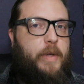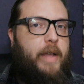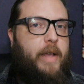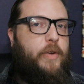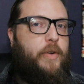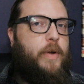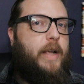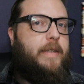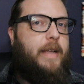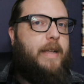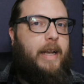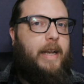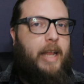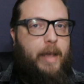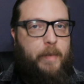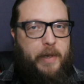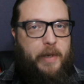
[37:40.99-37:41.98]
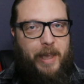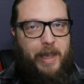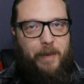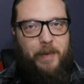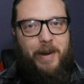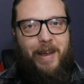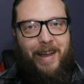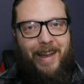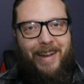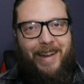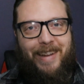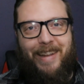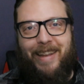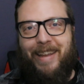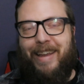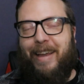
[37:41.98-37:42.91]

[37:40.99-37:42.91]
We have a great dynamic, him and I.